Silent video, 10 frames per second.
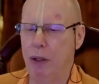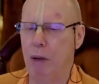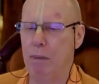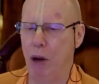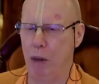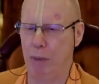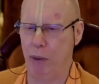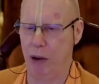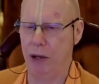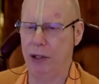a
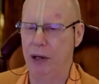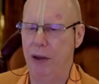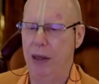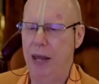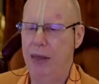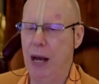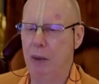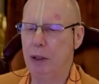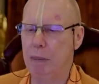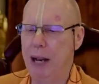purport that
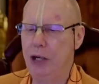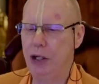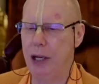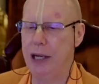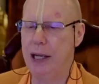was mentioned